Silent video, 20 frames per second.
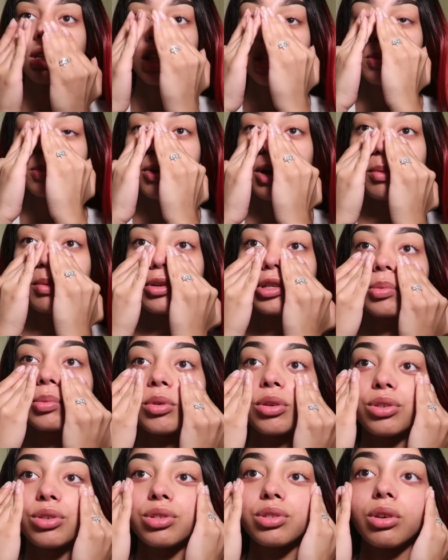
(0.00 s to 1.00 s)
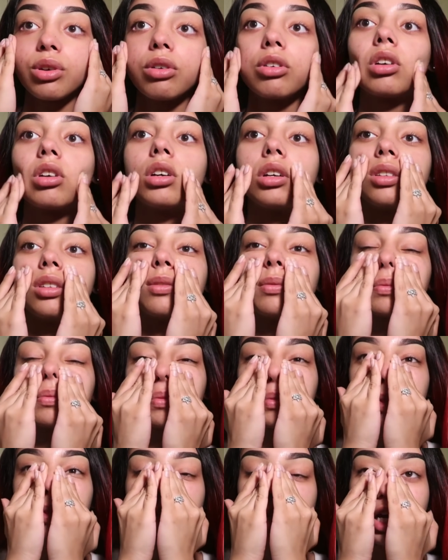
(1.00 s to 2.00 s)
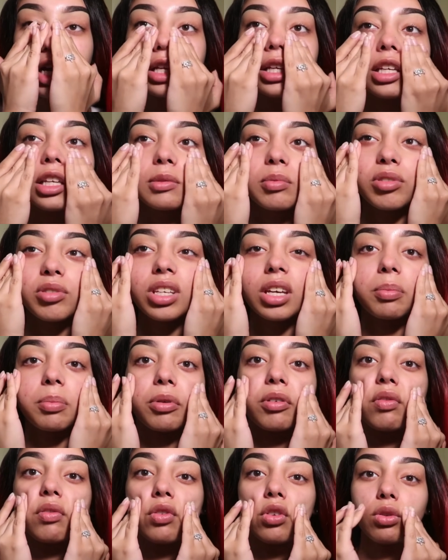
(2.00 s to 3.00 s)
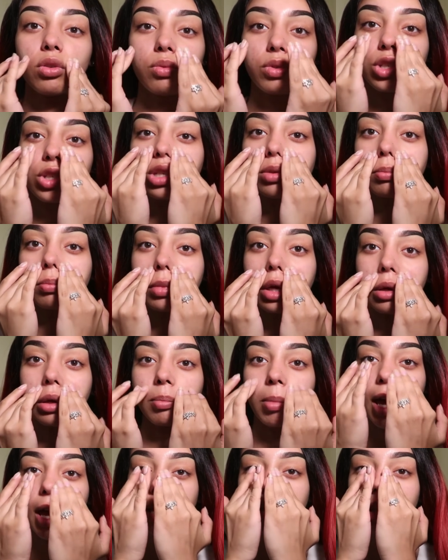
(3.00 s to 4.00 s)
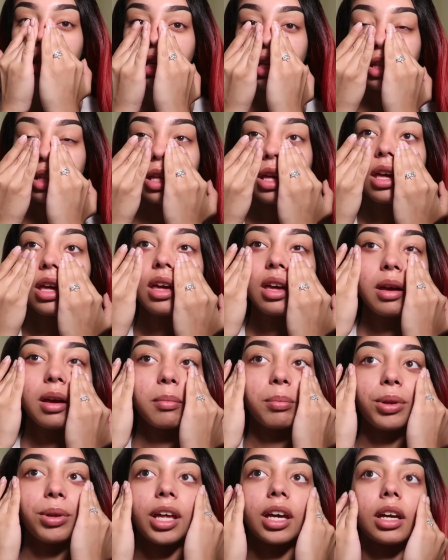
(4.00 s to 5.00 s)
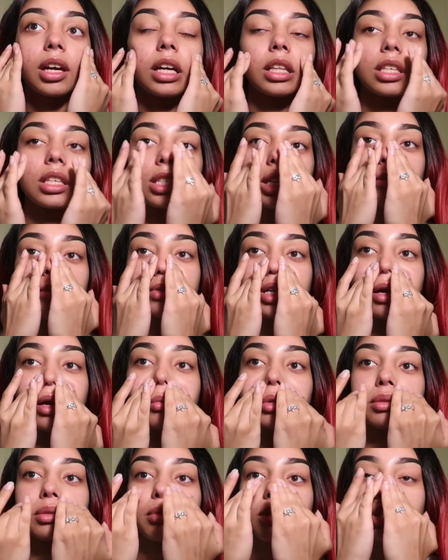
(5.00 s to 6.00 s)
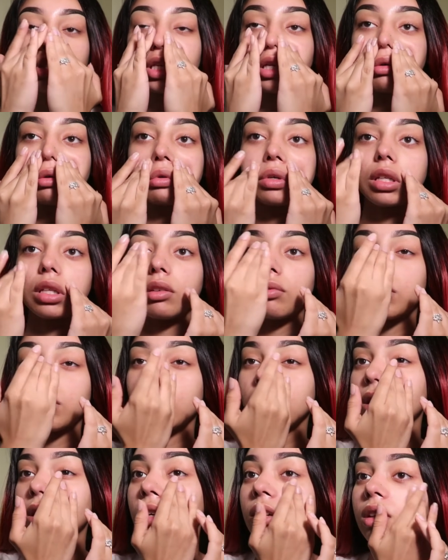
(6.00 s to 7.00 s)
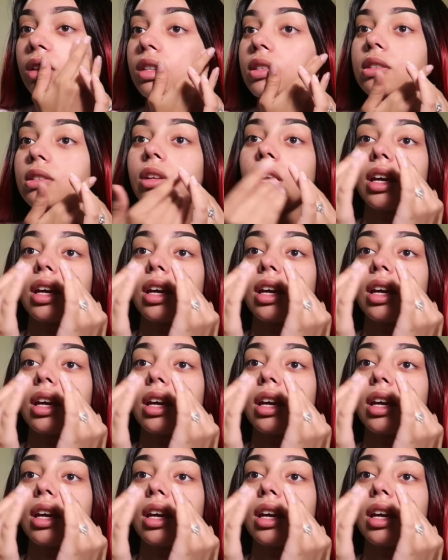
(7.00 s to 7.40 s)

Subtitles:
This primer smells so good. It kind of smells like perfume, which can be a bad thing, but like at the same time it smells like really good. So